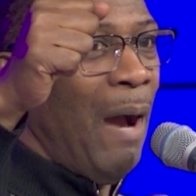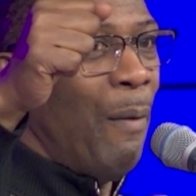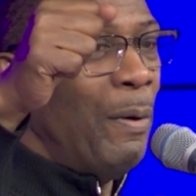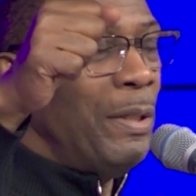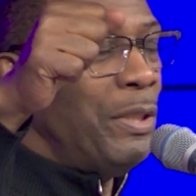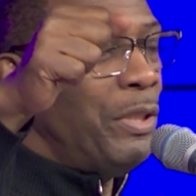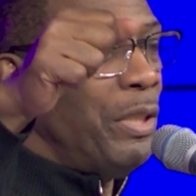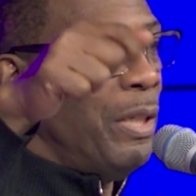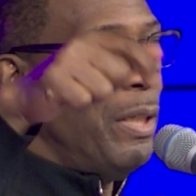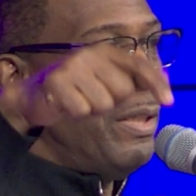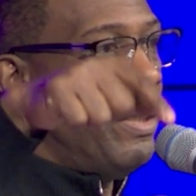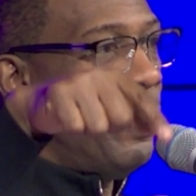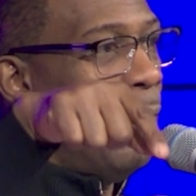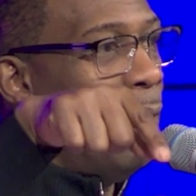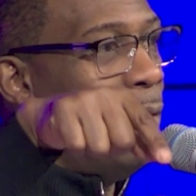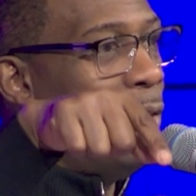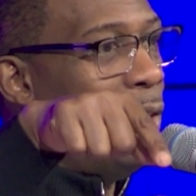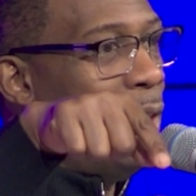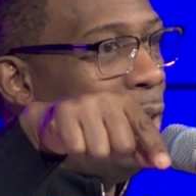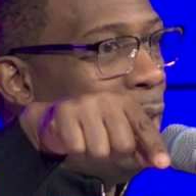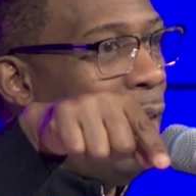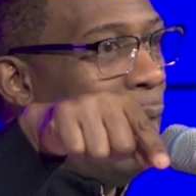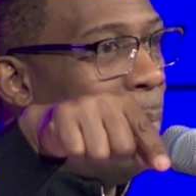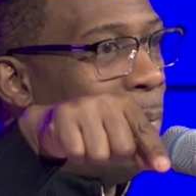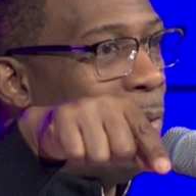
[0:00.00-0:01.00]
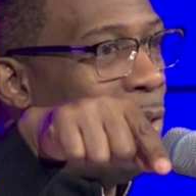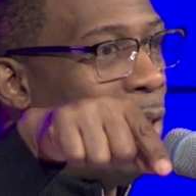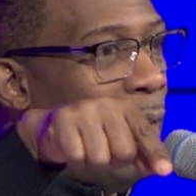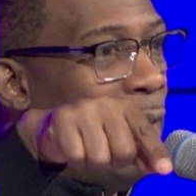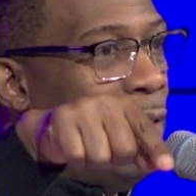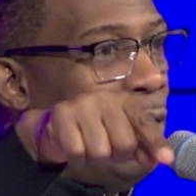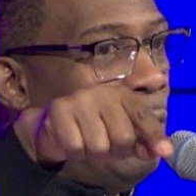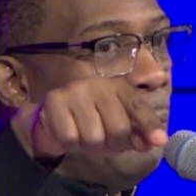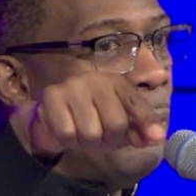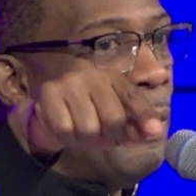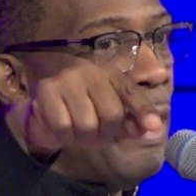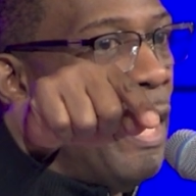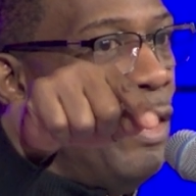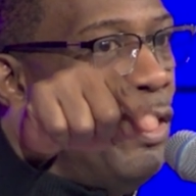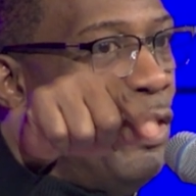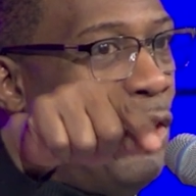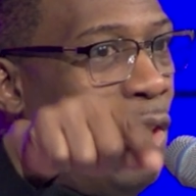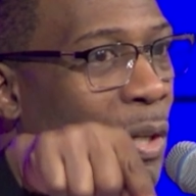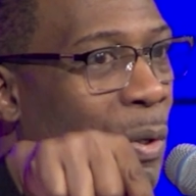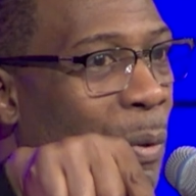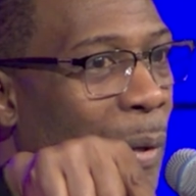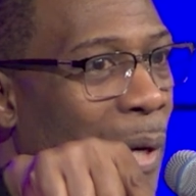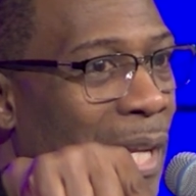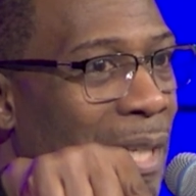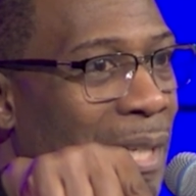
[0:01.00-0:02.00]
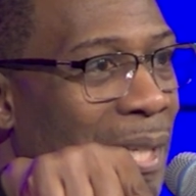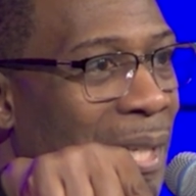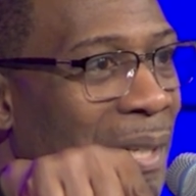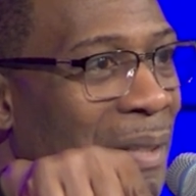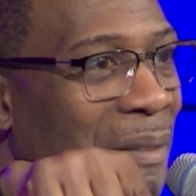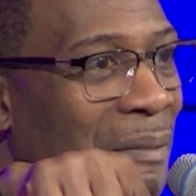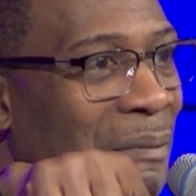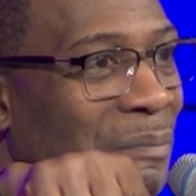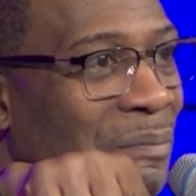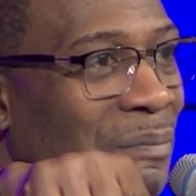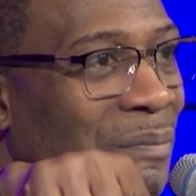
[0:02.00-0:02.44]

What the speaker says: want you to turn to your neighbor and say, you can do it.